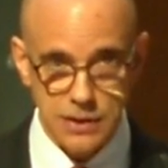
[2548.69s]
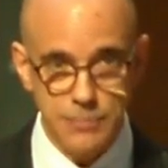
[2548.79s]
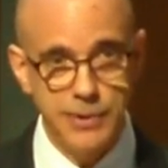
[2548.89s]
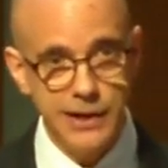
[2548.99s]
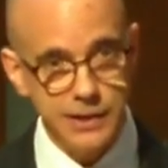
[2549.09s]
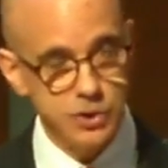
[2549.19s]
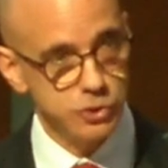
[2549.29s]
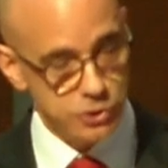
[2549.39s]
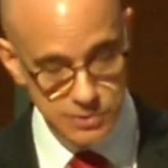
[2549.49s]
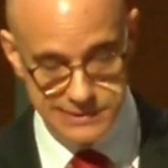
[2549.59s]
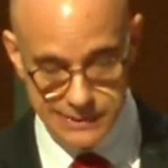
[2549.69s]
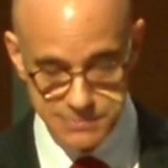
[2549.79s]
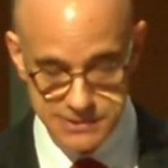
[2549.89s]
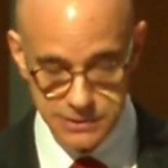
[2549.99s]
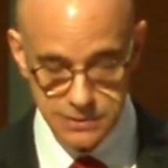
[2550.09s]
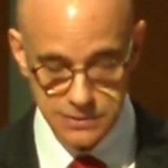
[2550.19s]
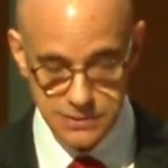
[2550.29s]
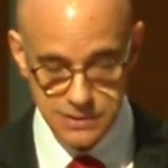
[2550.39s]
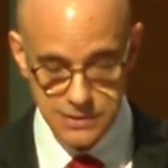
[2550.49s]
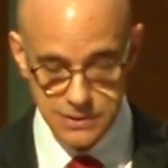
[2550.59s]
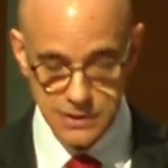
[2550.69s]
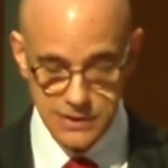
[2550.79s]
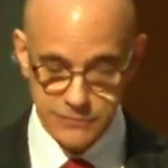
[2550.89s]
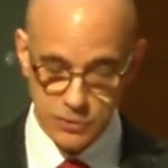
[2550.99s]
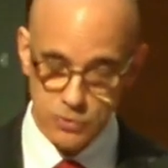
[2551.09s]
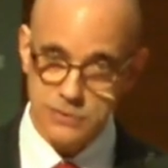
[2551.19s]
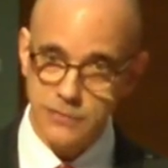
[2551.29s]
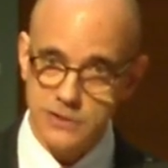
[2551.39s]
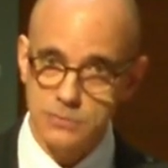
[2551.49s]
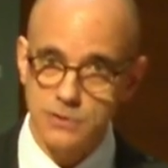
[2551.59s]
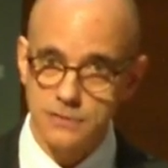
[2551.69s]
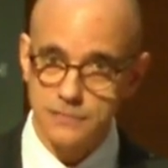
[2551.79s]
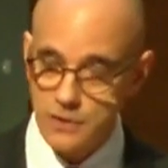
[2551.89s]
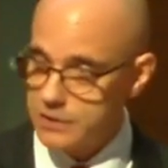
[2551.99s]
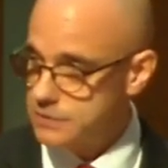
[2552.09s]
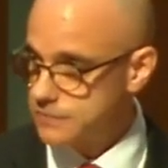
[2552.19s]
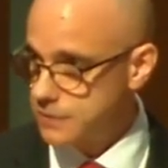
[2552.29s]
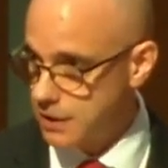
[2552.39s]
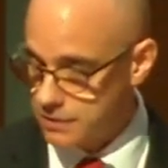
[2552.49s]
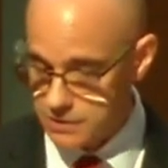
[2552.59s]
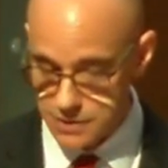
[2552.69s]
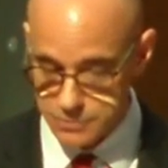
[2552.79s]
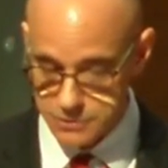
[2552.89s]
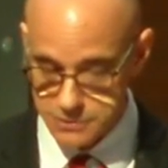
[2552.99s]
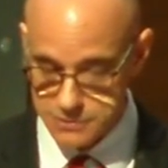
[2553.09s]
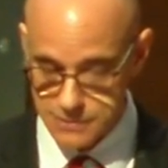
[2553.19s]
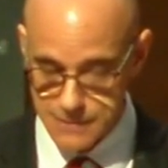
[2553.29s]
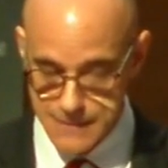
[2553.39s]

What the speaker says: a pilot or two slips in, and even those of us with a fondness for helicopters.